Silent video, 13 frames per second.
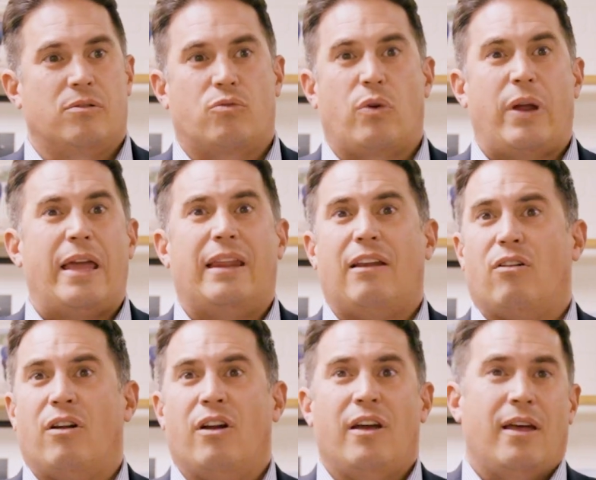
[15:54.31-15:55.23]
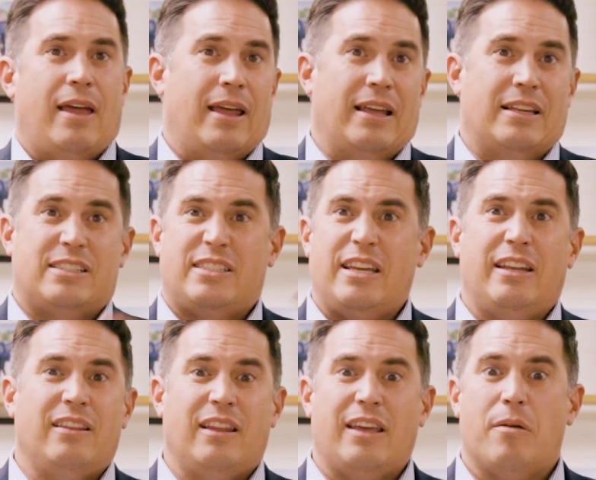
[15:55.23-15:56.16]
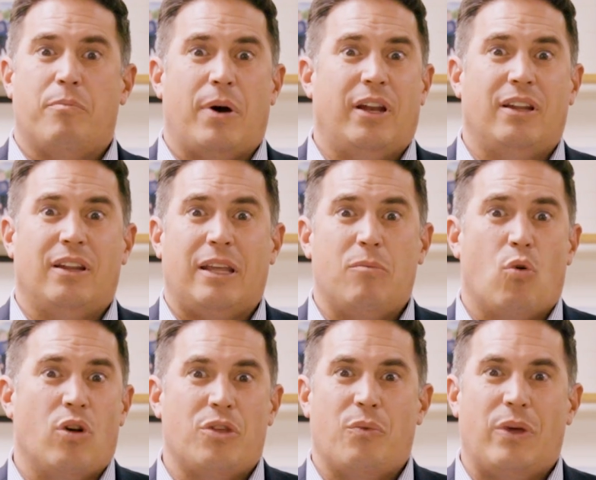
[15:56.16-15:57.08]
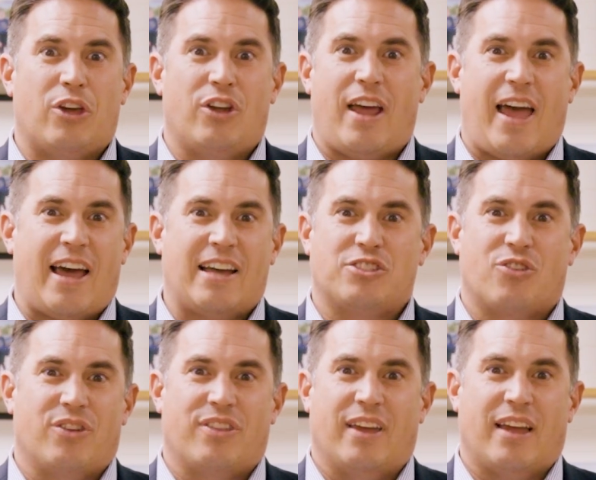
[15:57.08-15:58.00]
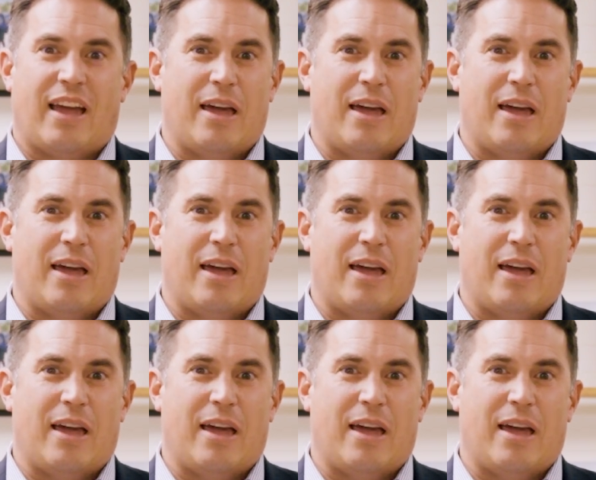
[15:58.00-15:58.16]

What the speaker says: greater, and exceedingly abundantly more than we could ask or think.